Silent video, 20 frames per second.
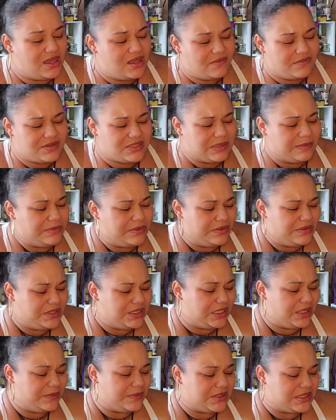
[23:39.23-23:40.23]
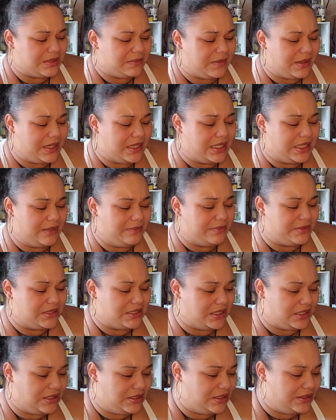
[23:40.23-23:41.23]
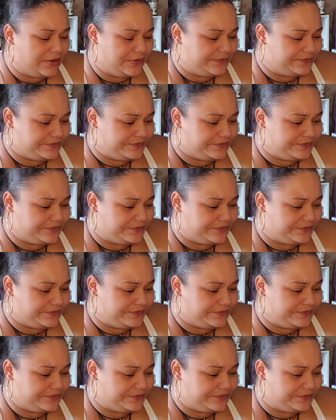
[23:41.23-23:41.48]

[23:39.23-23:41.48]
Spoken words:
Some of you dealing with somebody in particular